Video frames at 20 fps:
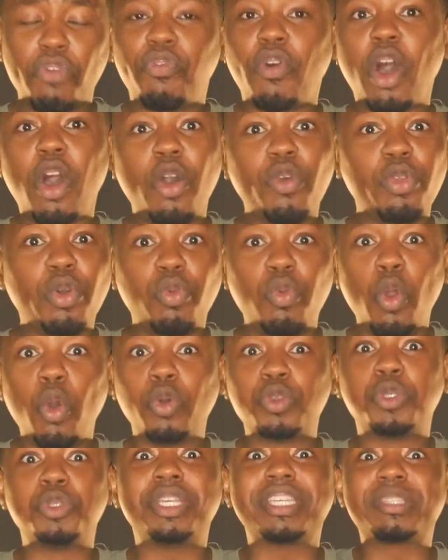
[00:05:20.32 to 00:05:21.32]
follow the
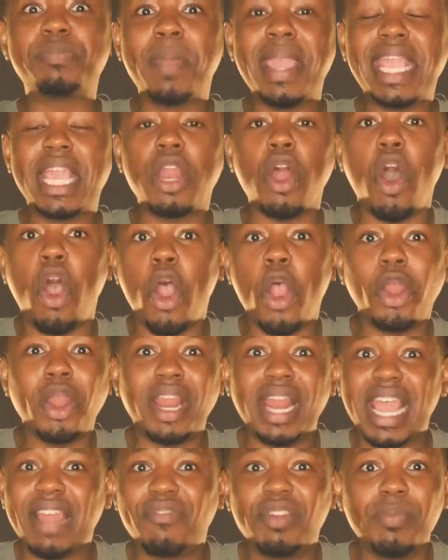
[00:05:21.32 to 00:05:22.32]
rules, who just make it hard
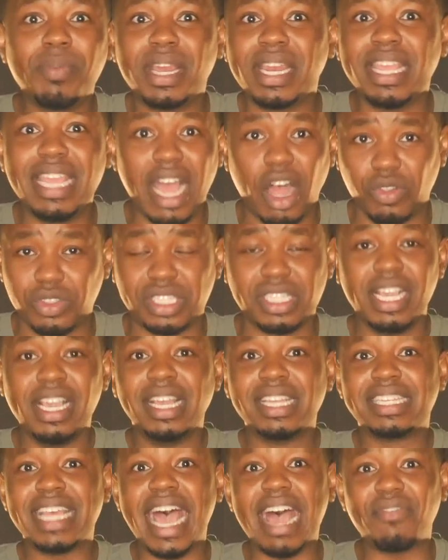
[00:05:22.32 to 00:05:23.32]
on everybody else
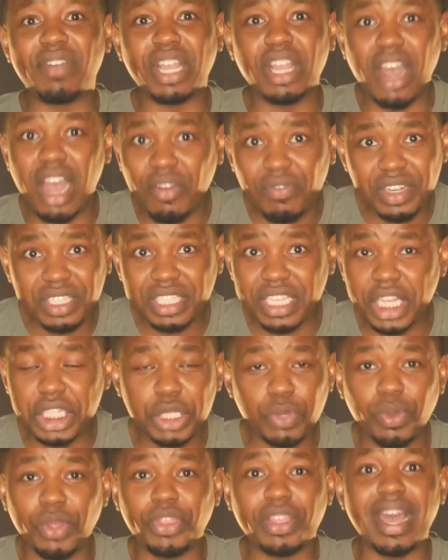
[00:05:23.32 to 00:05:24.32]
to have a
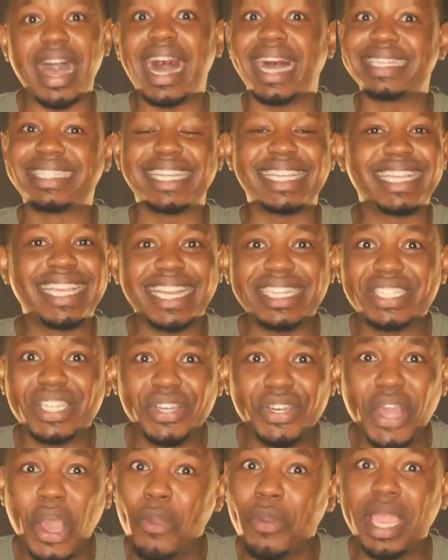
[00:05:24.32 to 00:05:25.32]
conversation with God, to get to
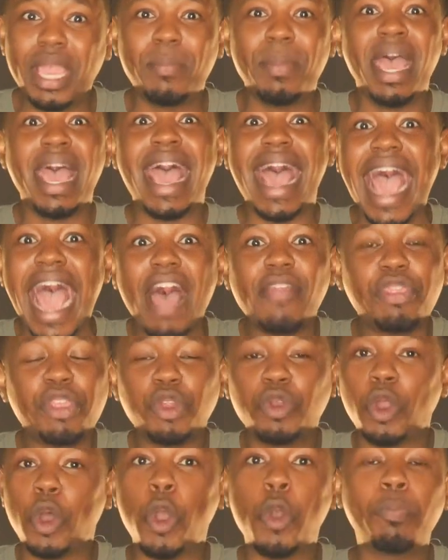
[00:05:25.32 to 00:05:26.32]
know him at
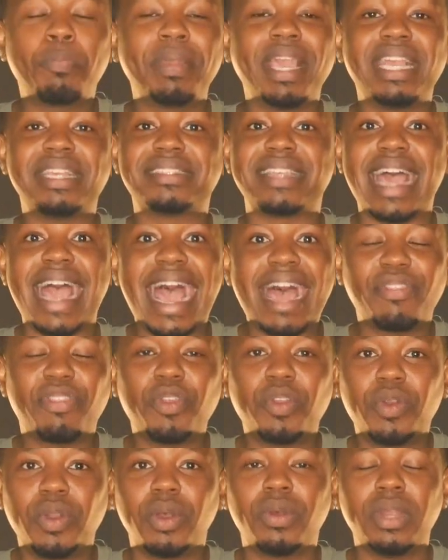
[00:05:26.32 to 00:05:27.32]
their own pace, at
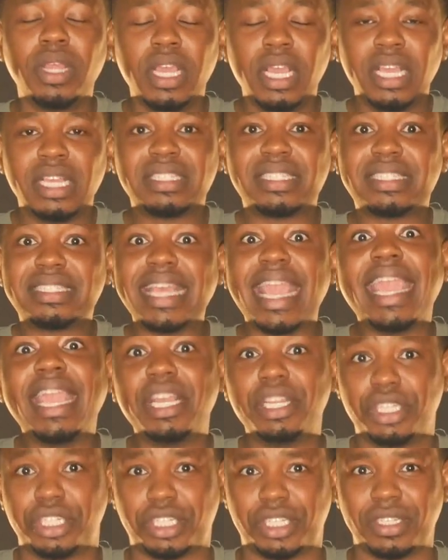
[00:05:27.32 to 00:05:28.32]
their own
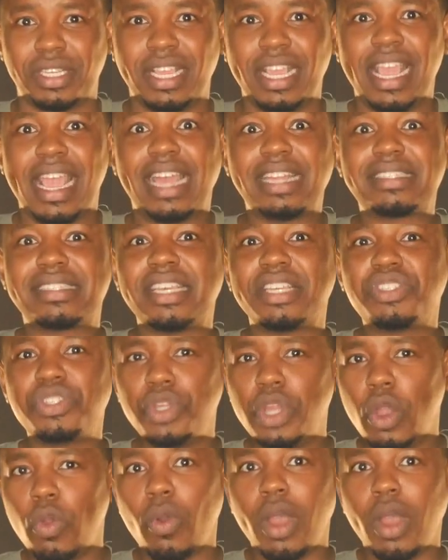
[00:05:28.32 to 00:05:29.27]
stage, and says, you know